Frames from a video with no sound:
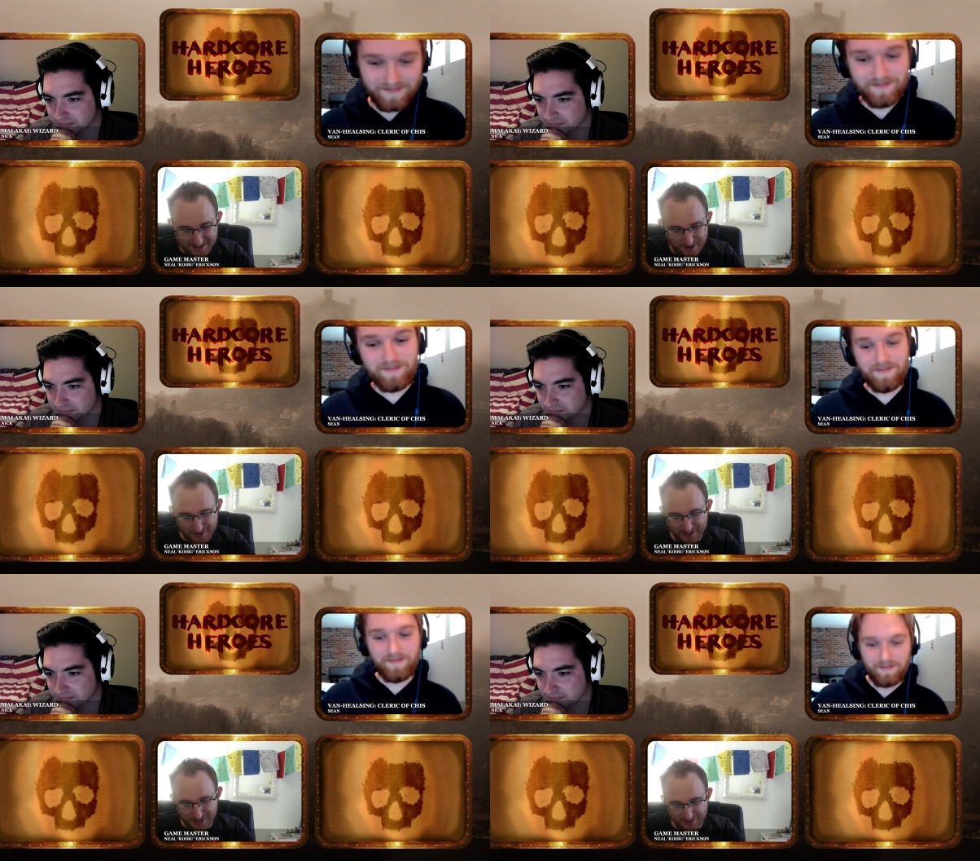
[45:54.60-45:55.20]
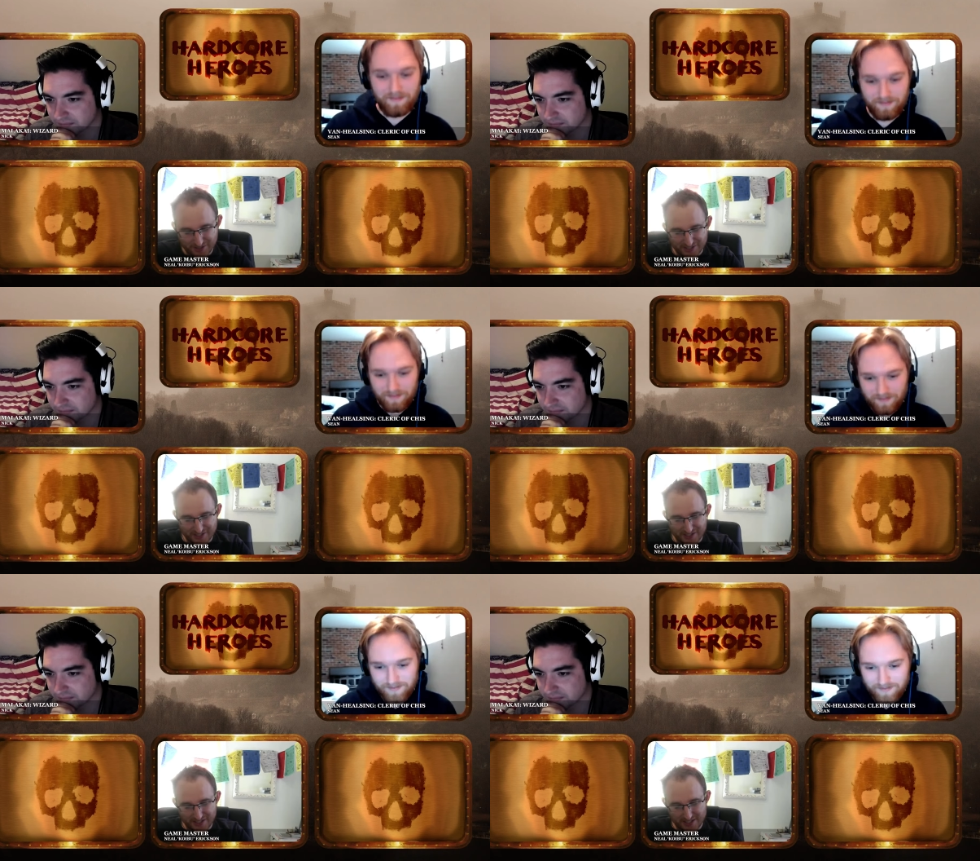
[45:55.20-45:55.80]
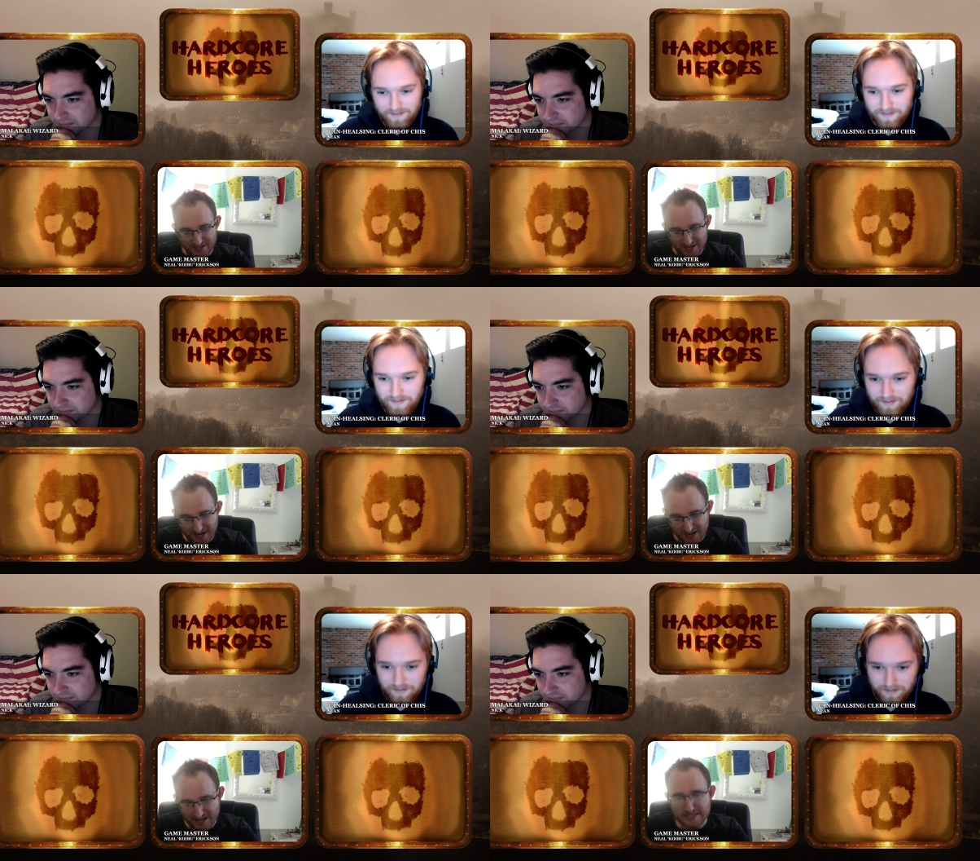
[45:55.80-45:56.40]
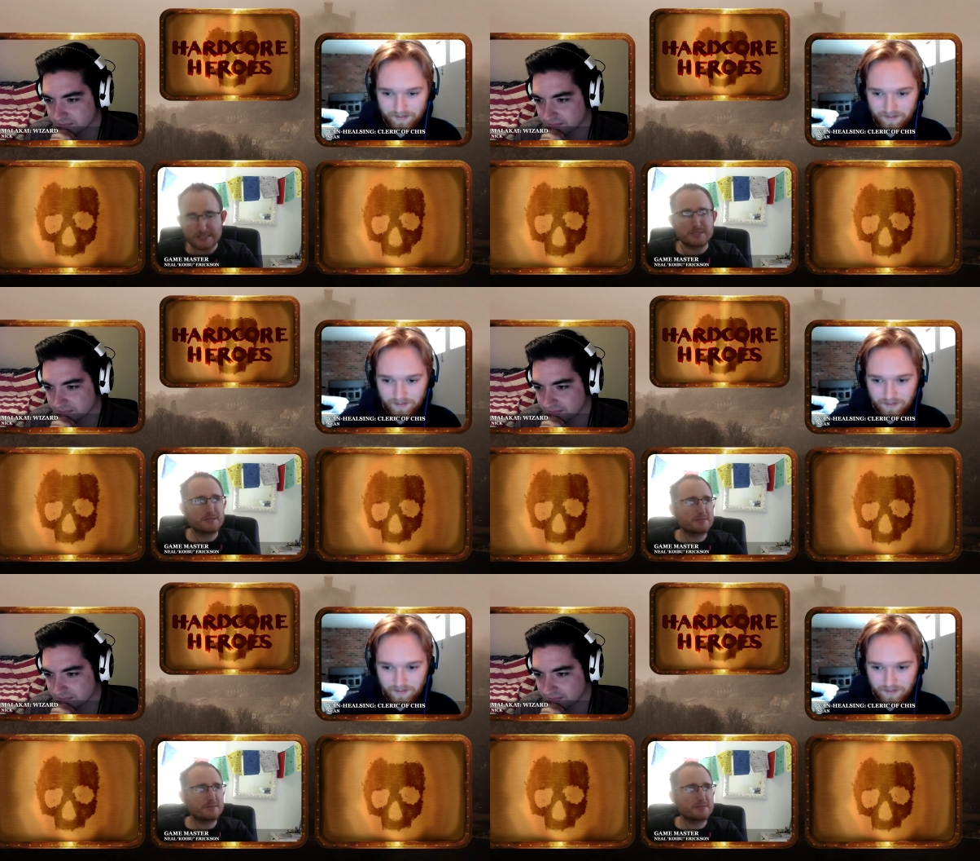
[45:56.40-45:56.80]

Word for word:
Speaker 1: Nothing. Ex- uh,